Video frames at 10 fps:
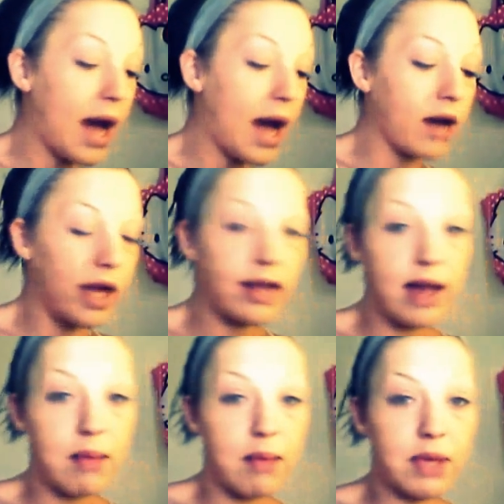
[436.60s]
I don't like
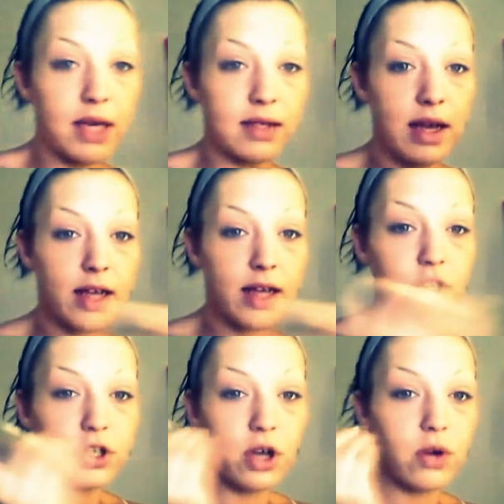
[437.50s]
that because it
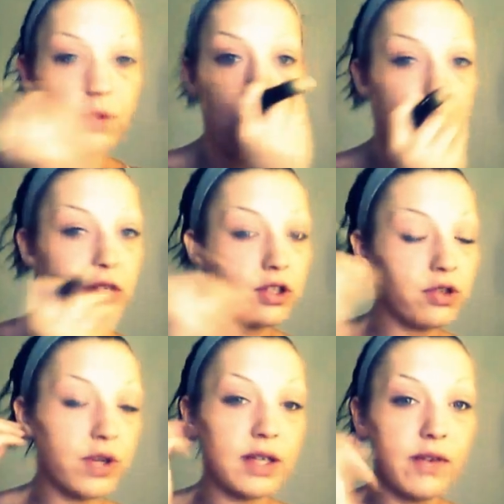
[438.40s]
shows all the
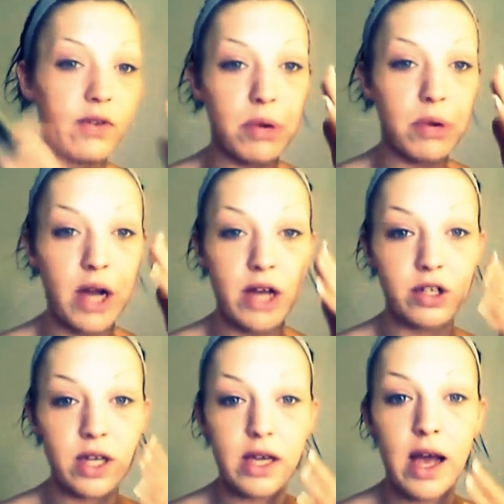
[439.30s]
streaks of the brush.
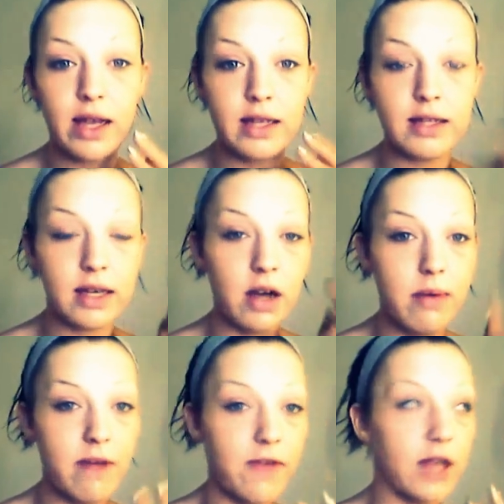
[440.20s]
Like I can see it on
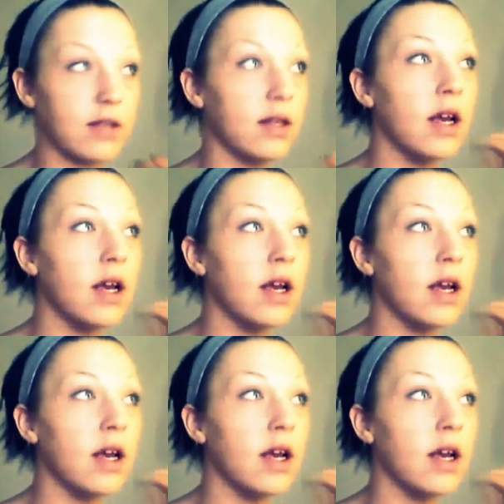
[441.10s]
my face.